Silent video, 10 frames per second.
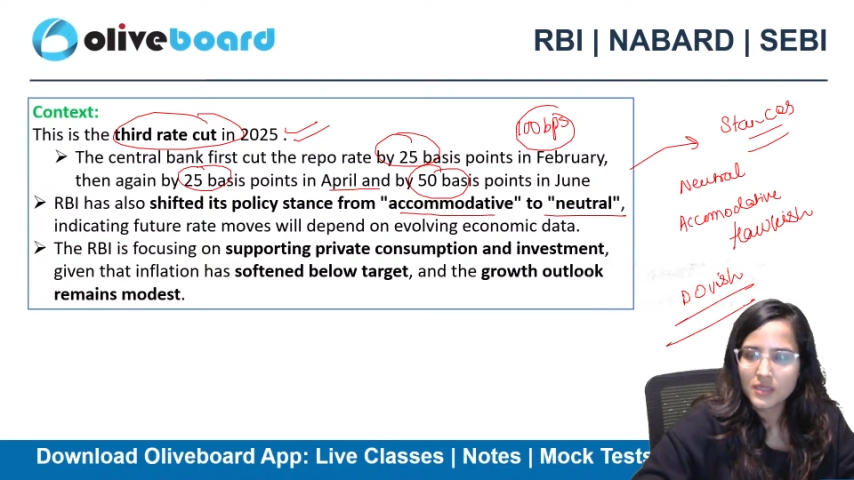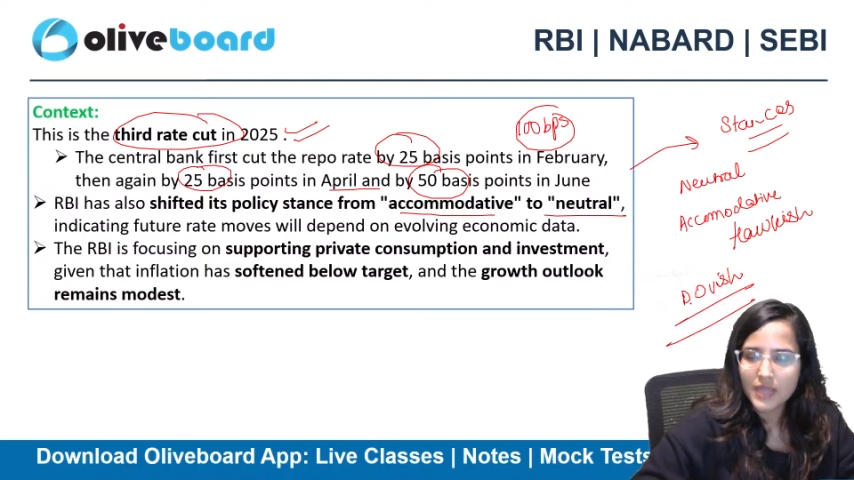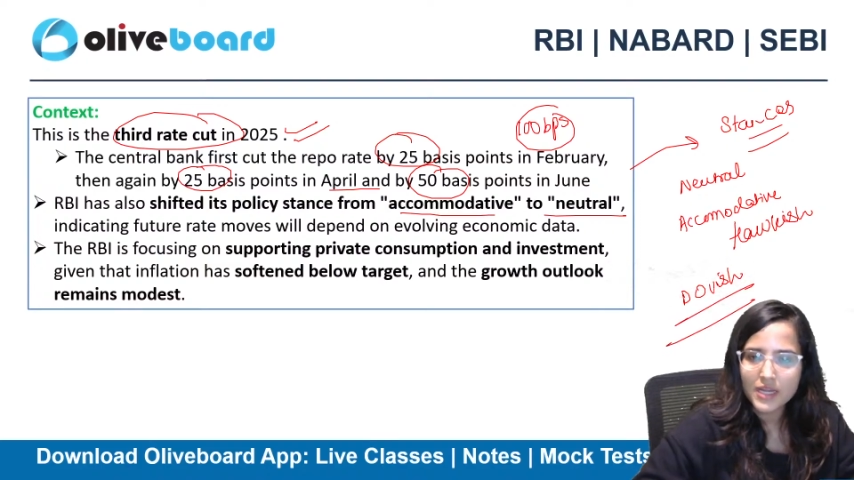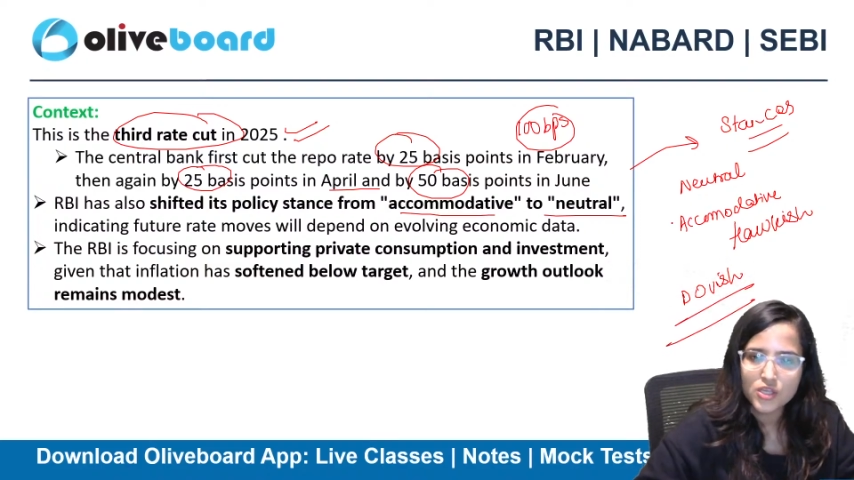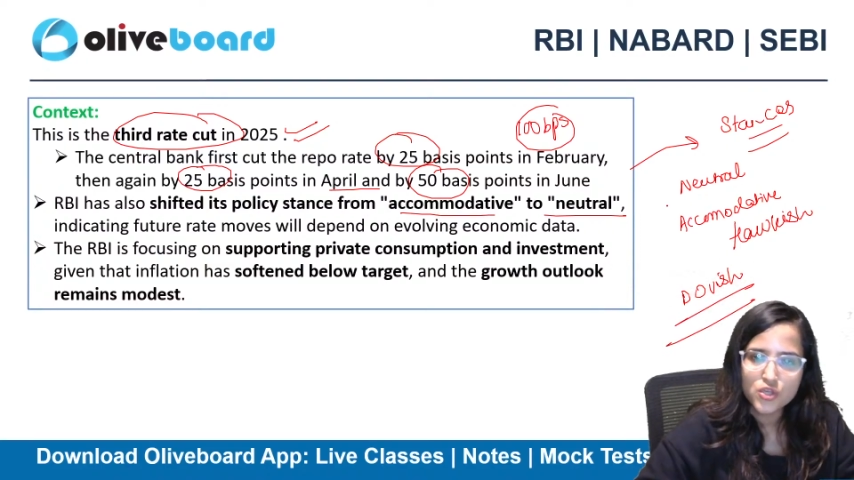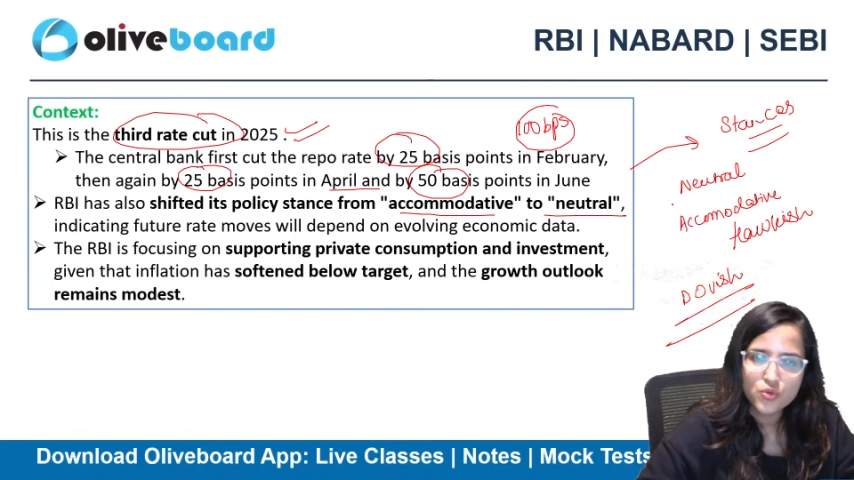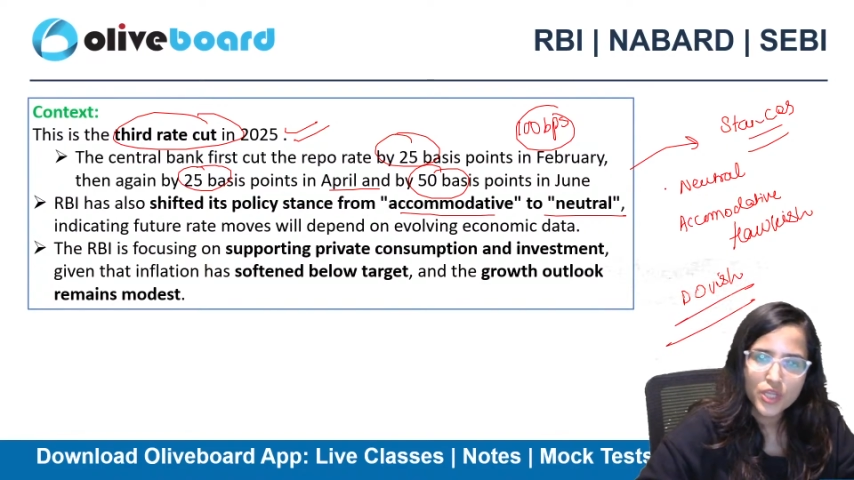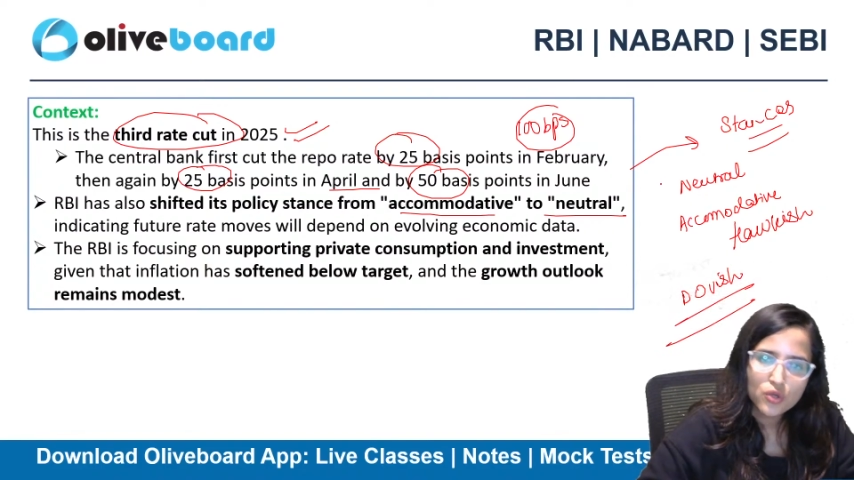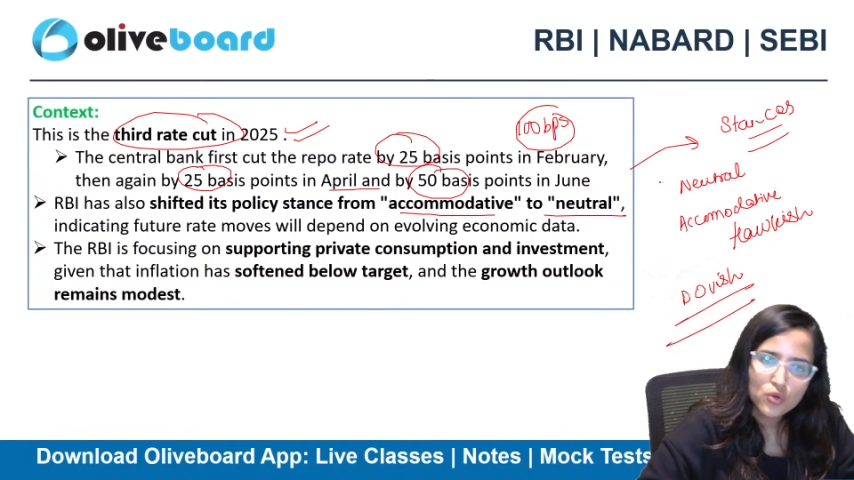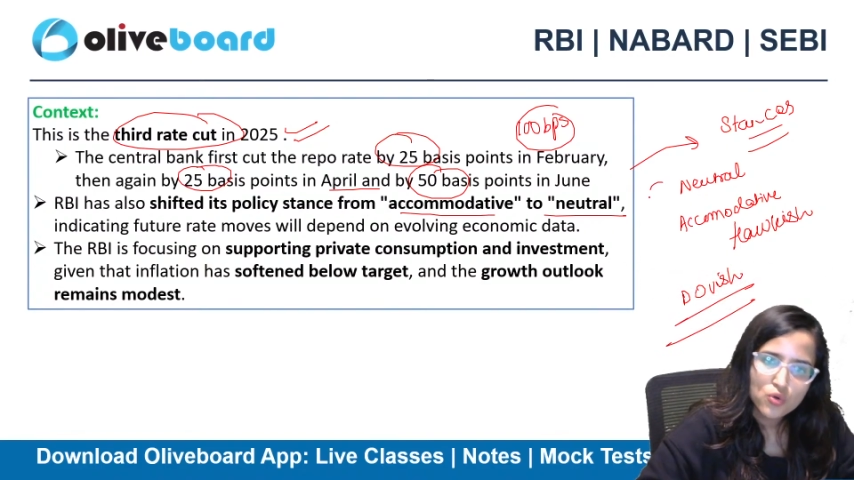Right, you
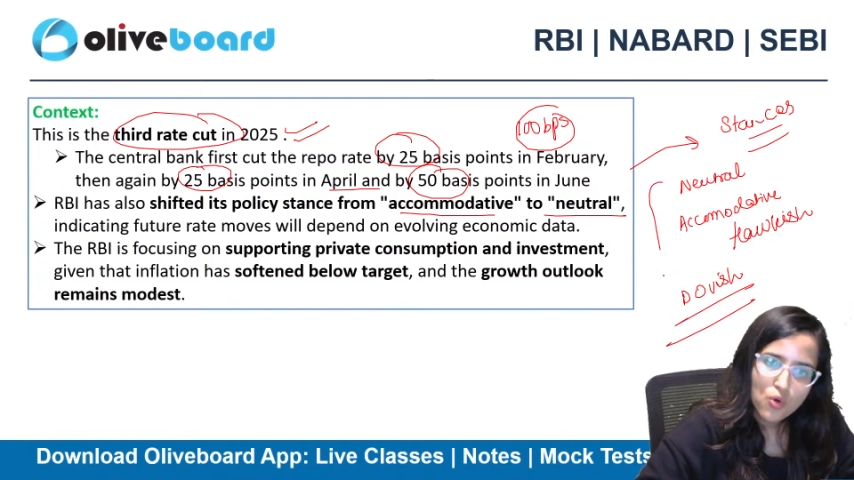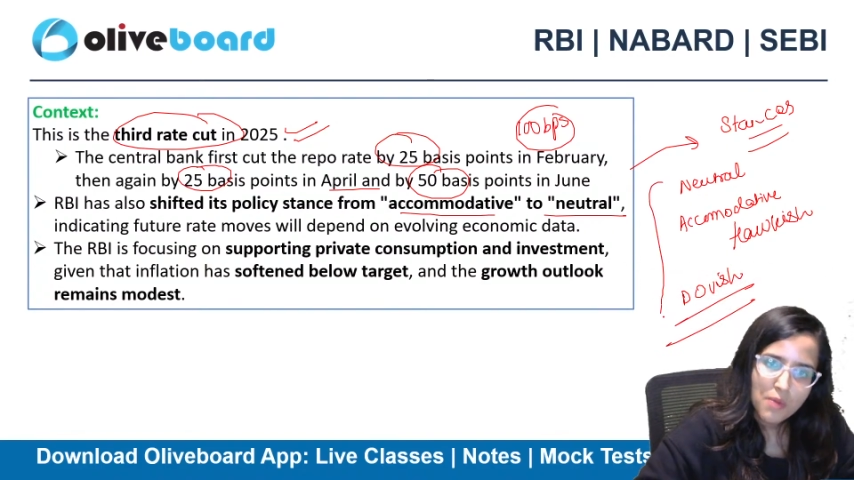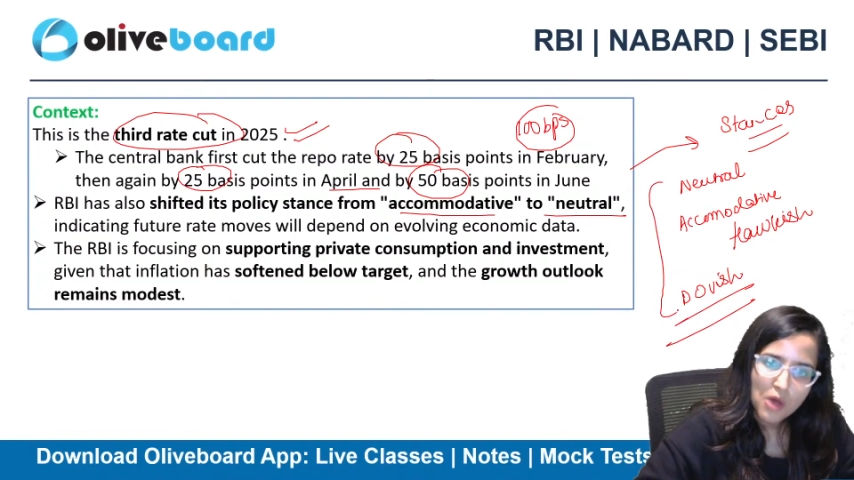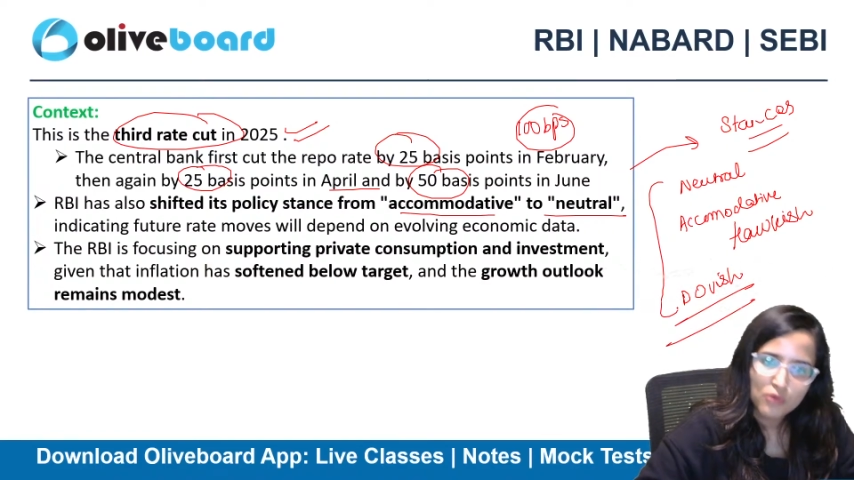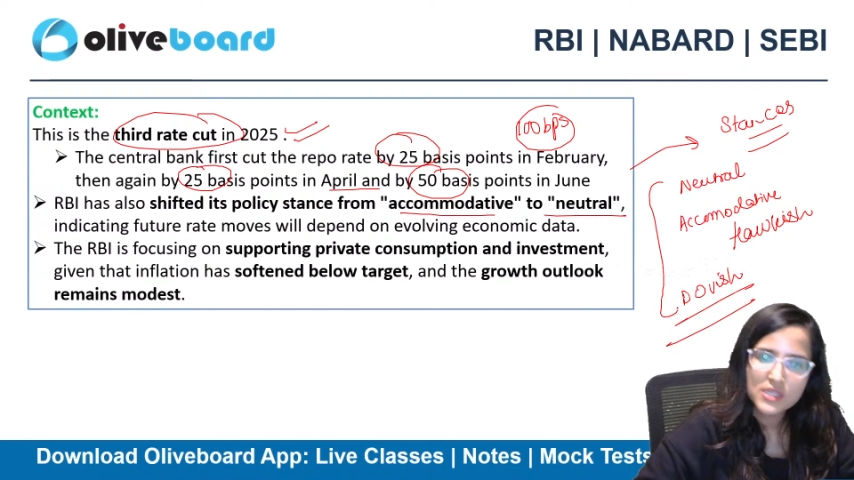need to know about